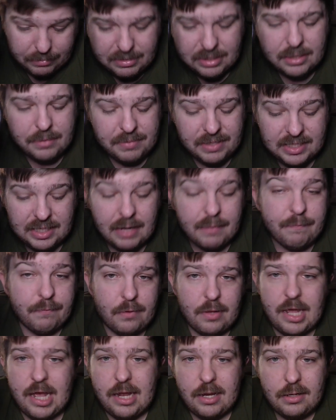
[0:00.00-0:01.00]
something to be said
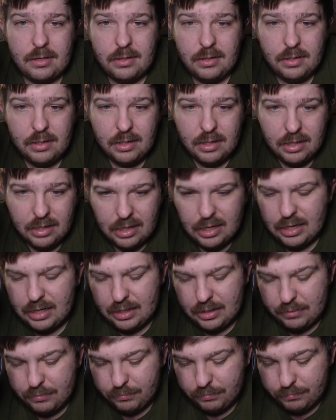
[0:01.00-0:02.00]
for that.
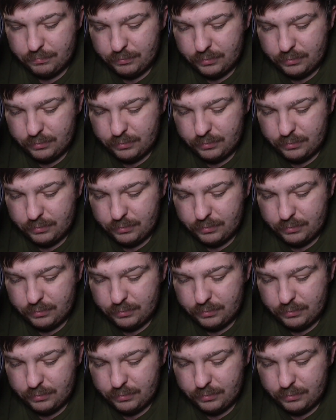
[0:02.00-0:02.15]
Uh,